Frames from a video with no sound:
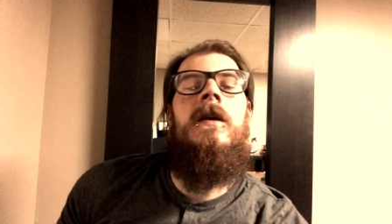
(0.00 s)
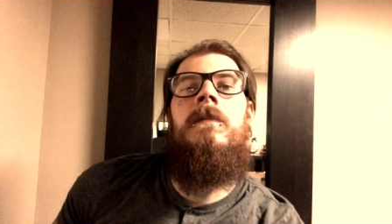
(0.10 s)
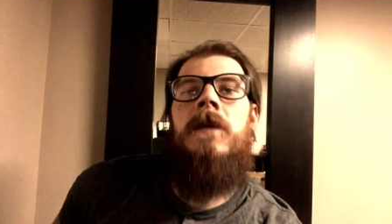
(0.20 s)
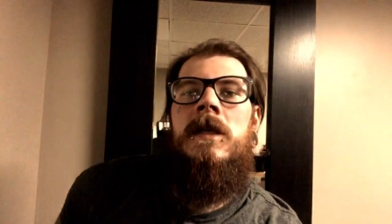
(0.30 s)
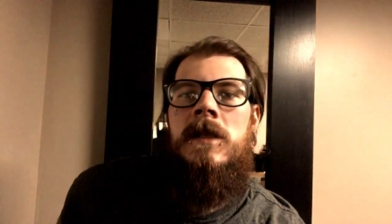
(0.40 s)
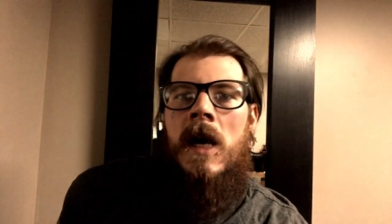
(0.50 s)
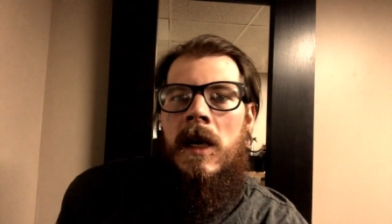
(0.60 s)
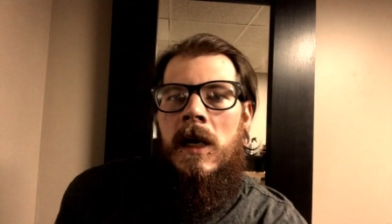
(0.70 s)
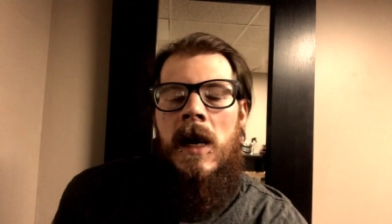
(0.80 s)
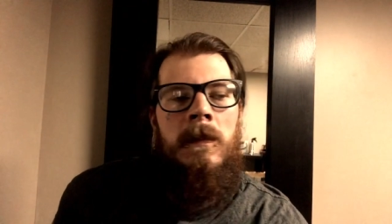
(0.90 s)

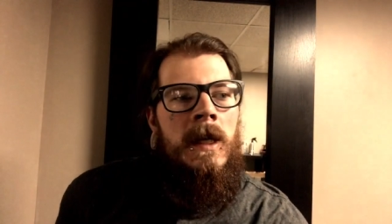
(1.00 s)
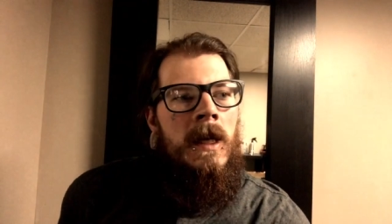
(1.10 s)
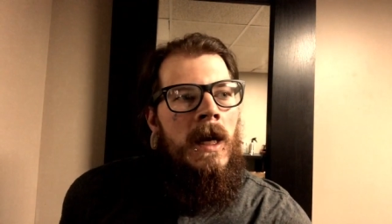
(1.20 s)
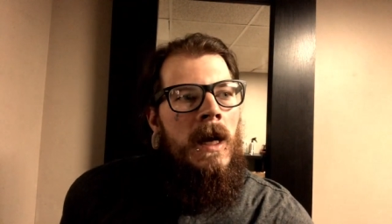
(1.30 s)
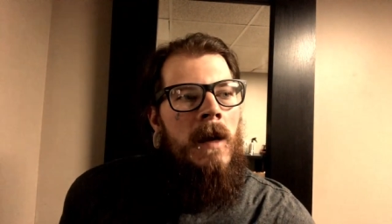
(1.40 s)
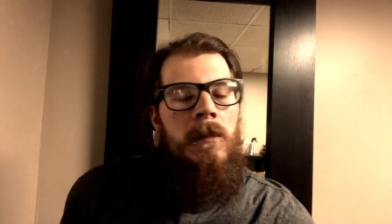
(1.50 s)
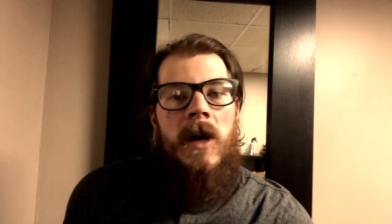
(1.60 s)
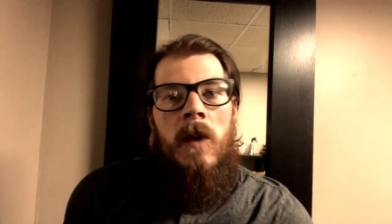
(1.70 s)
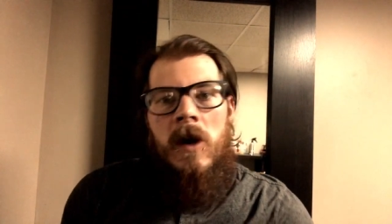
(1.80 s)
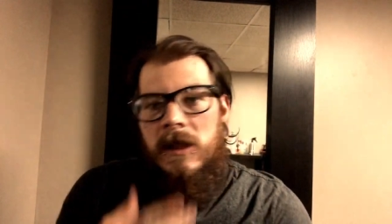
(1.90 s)
getbeast.com,
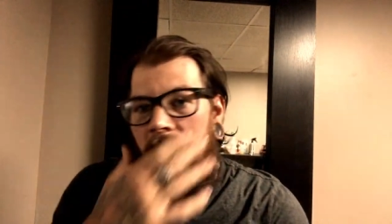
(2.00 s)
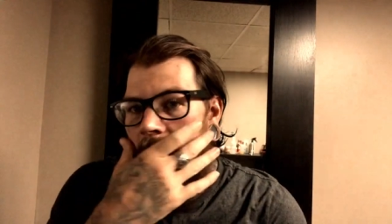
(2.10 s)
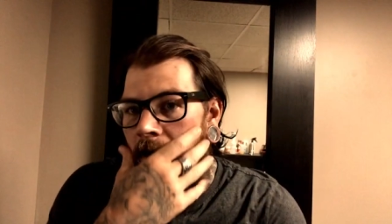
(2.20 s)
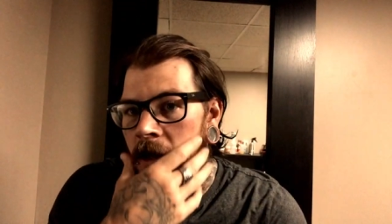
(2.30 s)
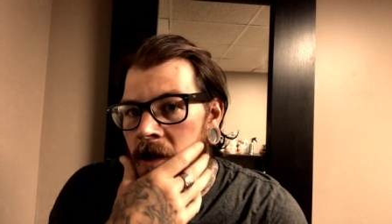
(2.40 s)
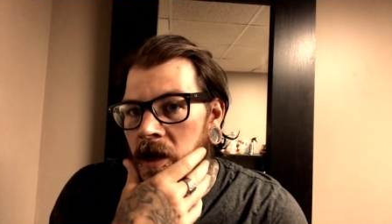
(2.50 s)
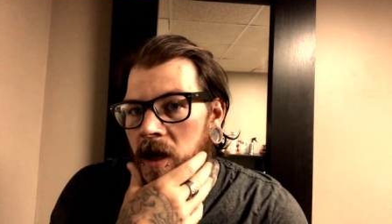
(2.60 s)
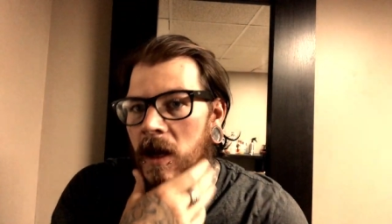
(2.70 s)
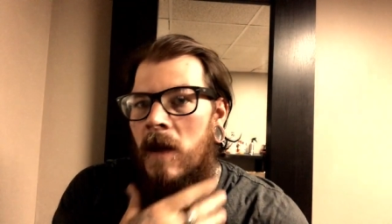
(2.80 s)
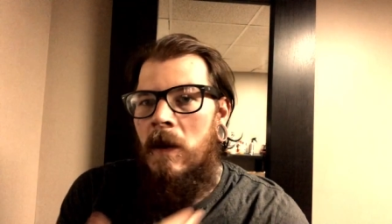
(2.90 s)
but I washed my beard
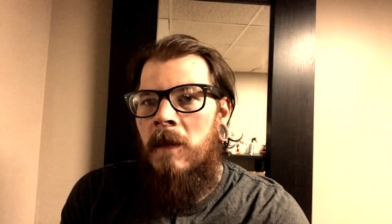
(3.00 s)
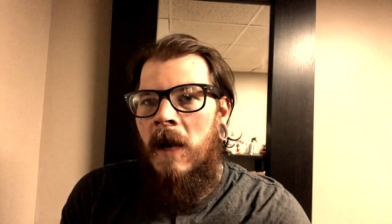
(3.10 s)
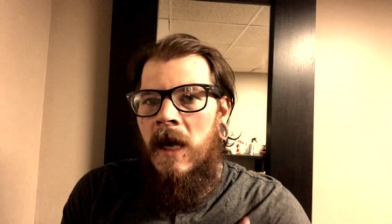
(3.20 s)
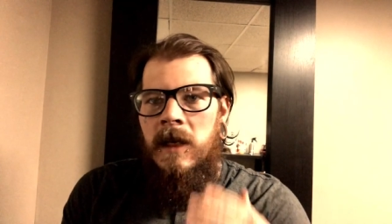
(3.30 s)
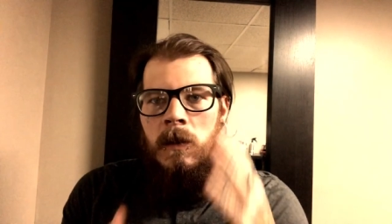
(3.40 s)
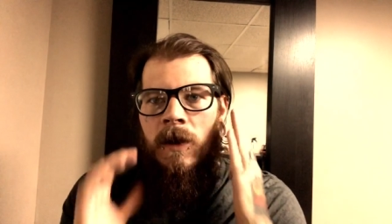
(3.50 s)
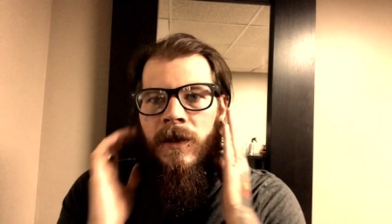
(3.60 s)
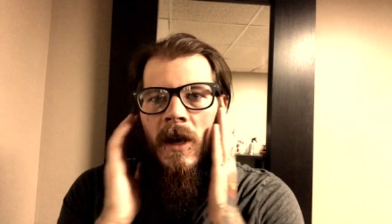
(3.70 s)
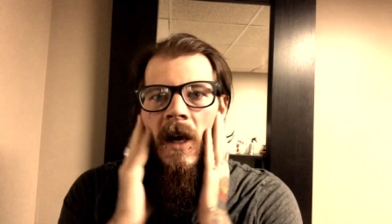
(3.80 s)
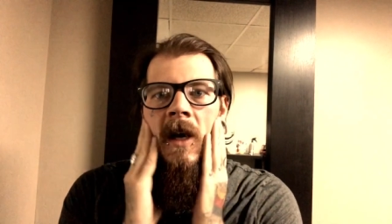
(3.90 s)
and my body
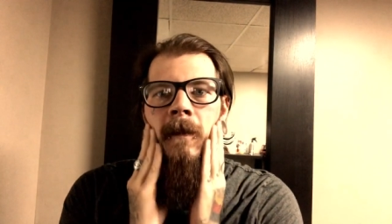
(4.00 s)
with the